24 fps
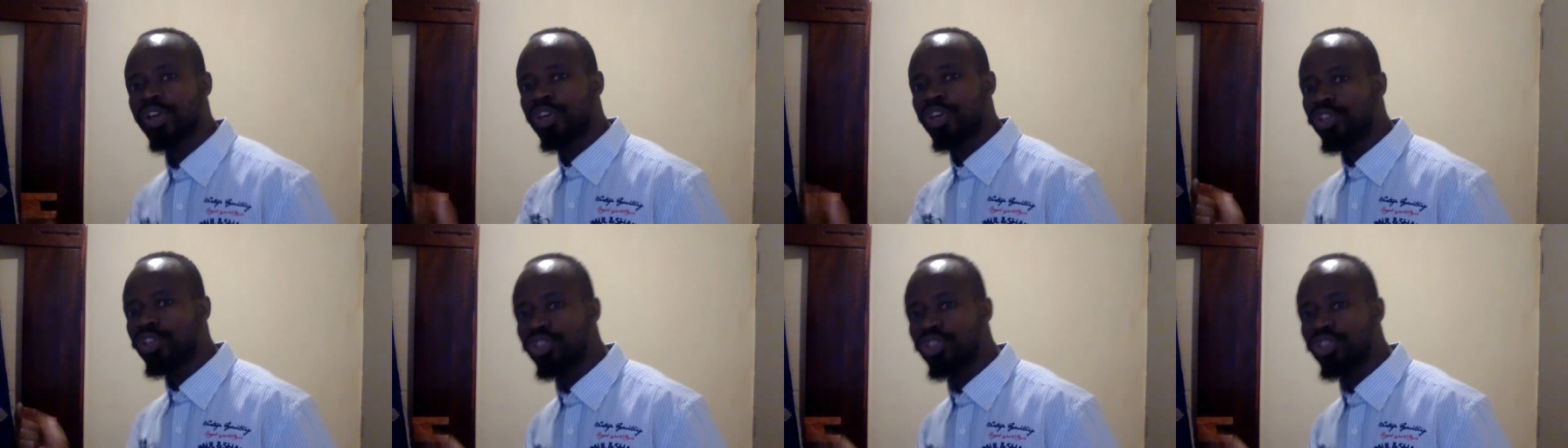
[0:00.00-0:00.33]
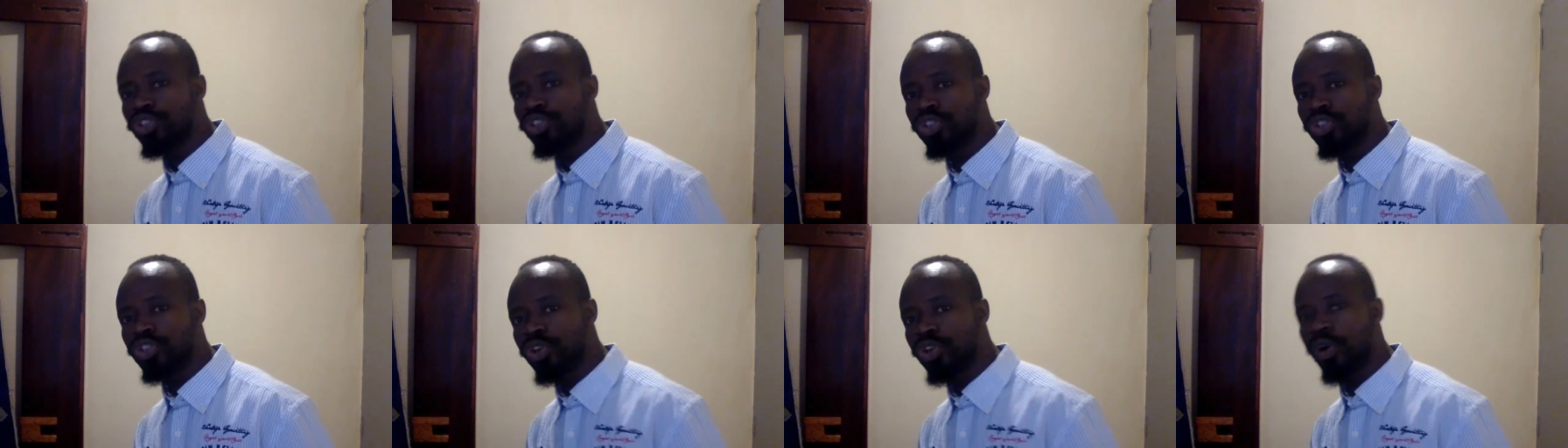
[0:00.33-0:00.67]

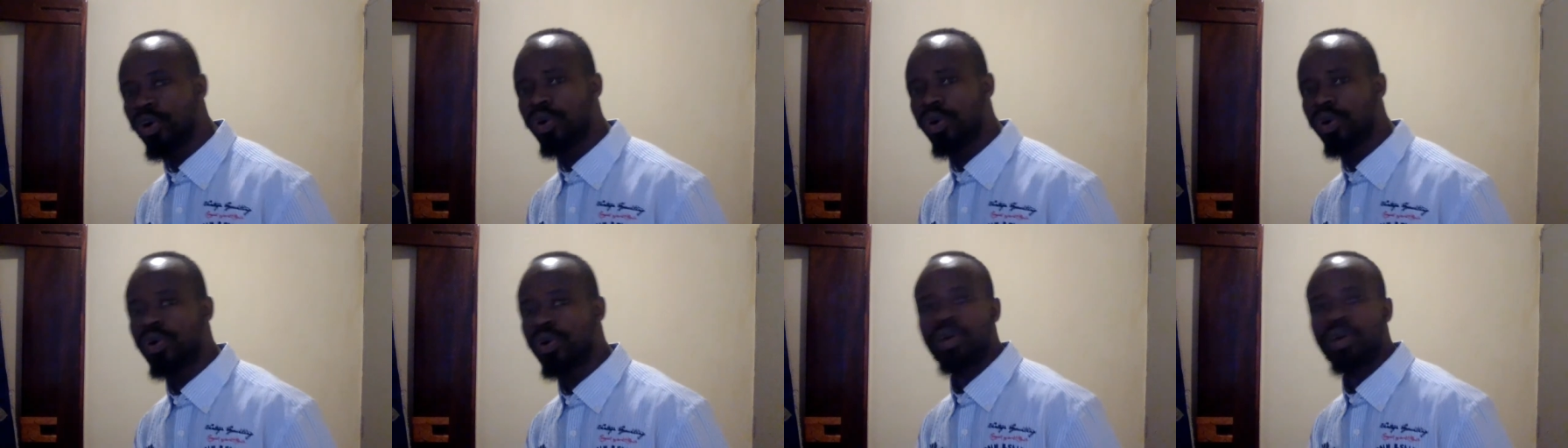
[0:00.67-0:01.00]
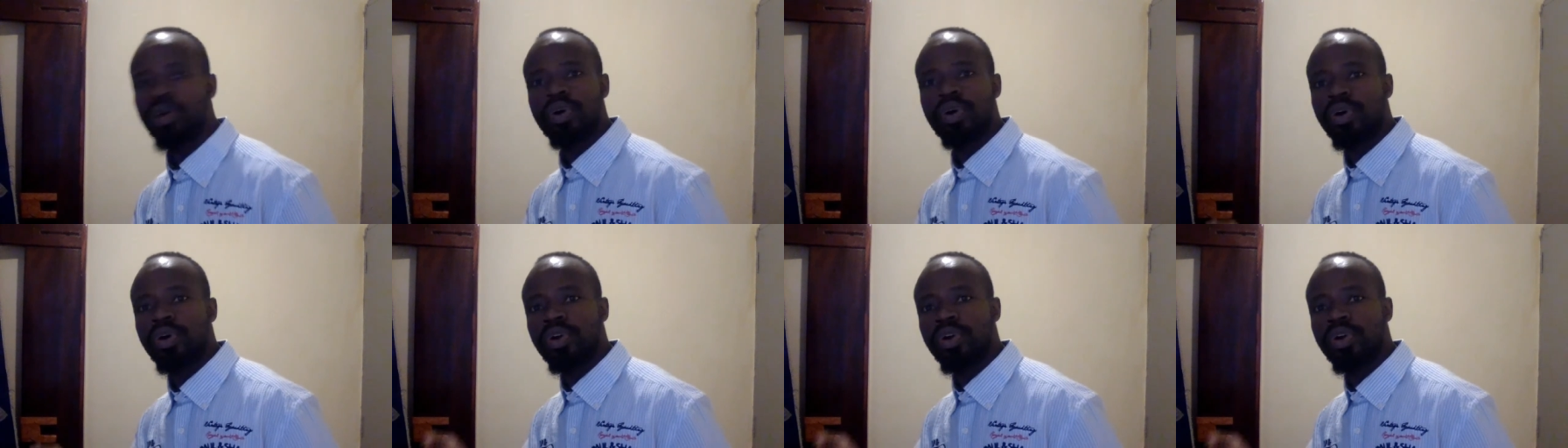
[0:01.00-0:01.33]
your
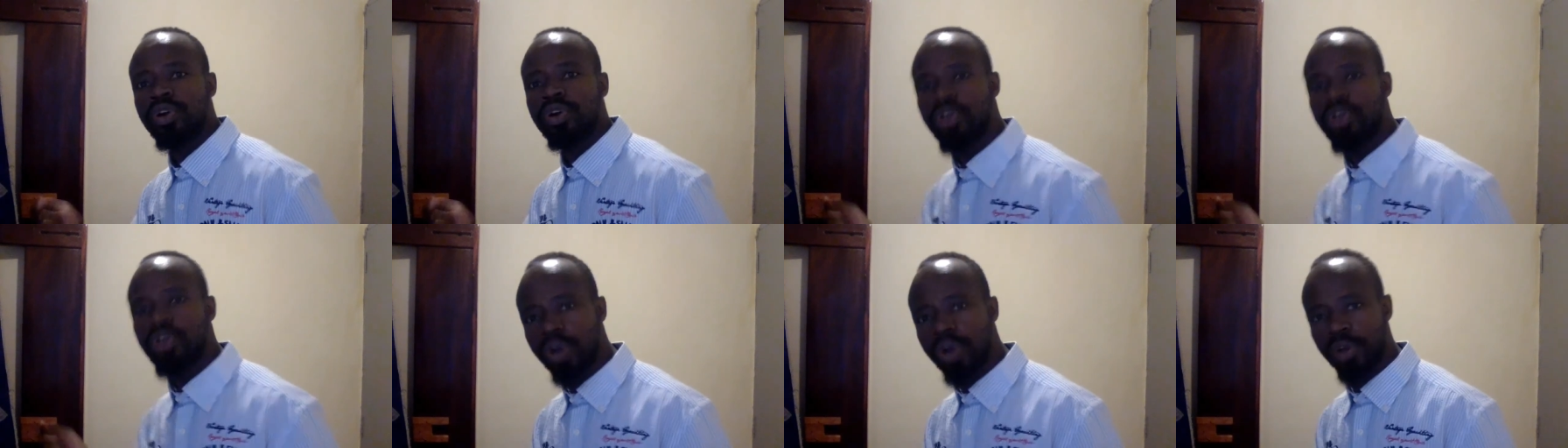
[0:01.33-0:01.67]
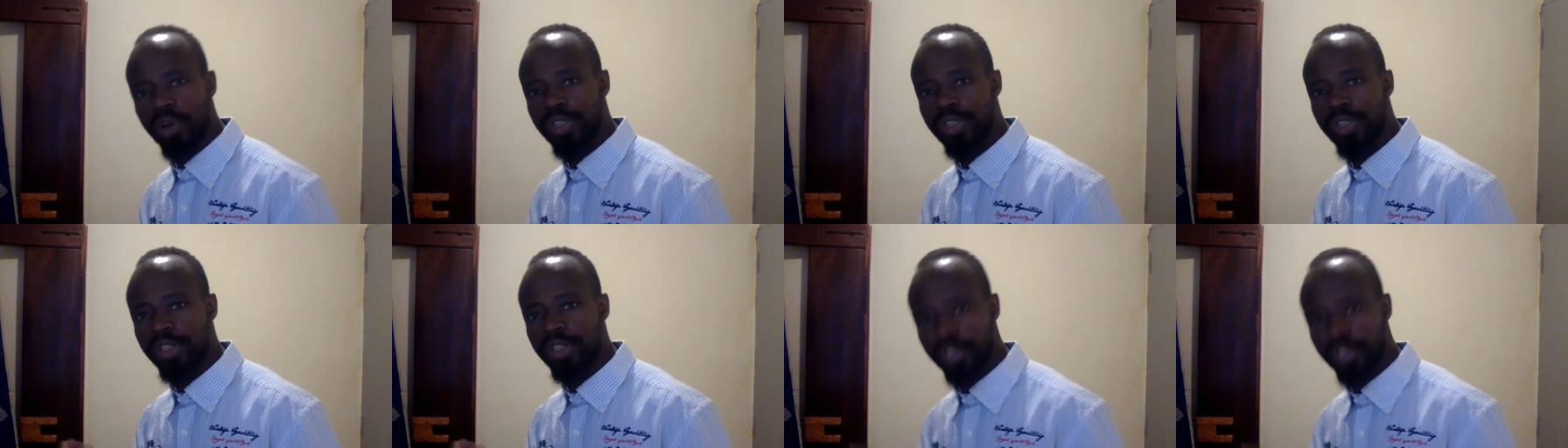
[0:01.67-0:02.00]

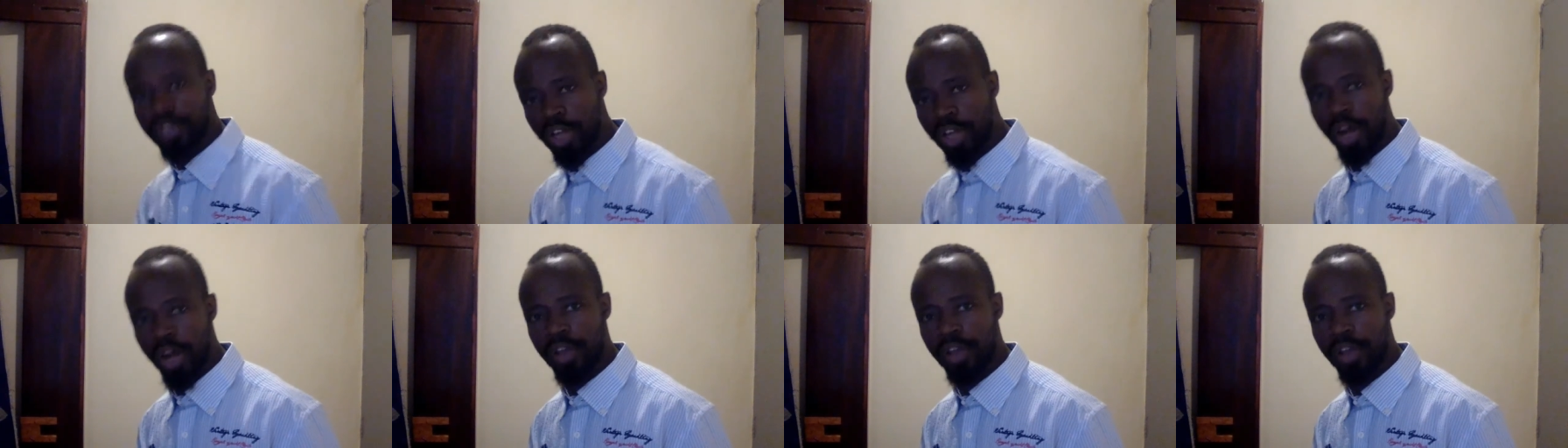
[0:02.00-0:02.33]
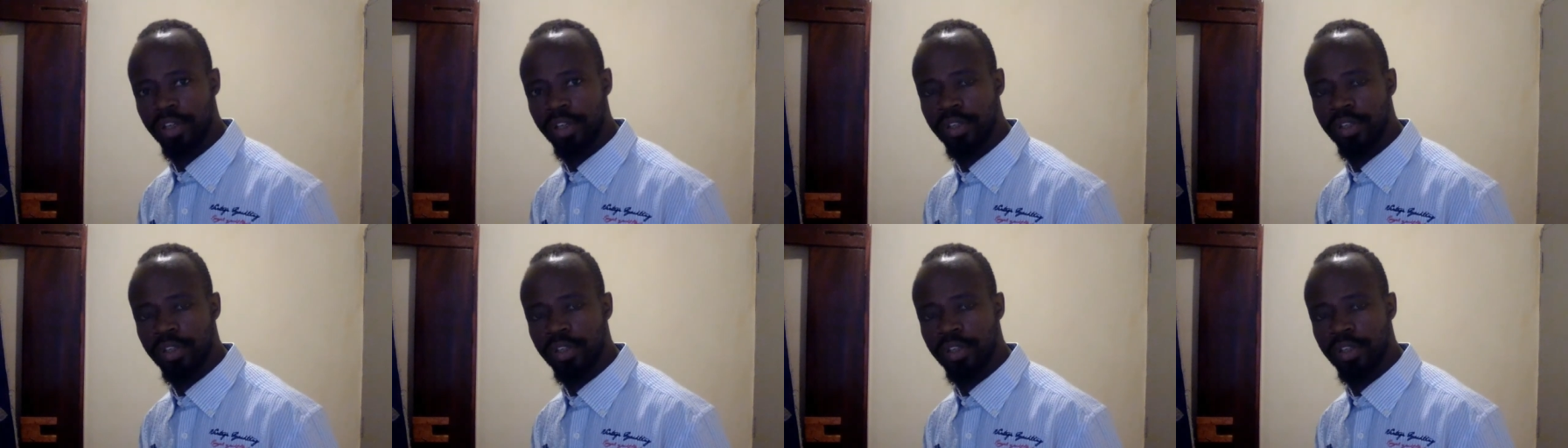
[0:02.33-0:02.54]
Lord and God